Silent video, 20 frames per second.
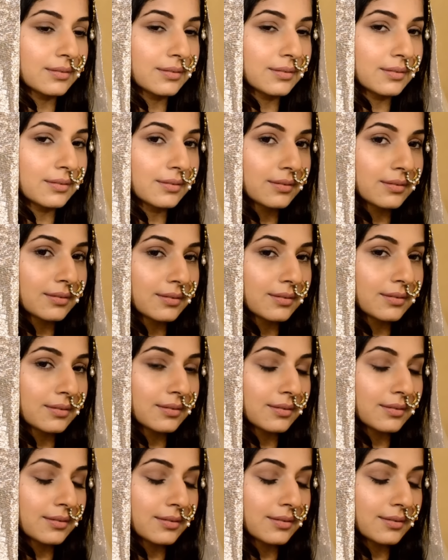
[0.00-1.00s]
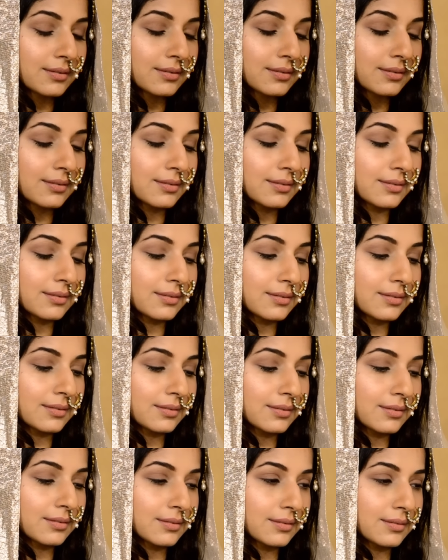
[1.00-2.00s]

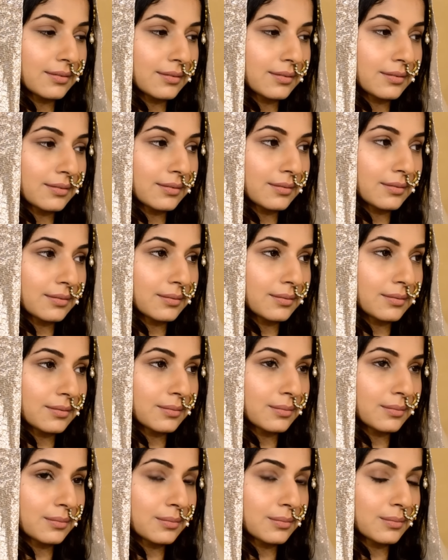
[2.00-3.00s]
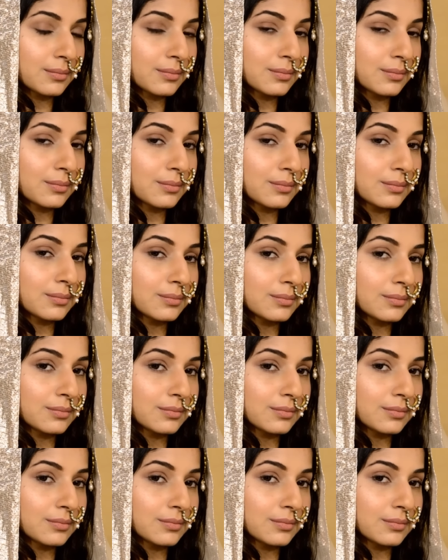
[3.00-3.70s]
Nothing is said.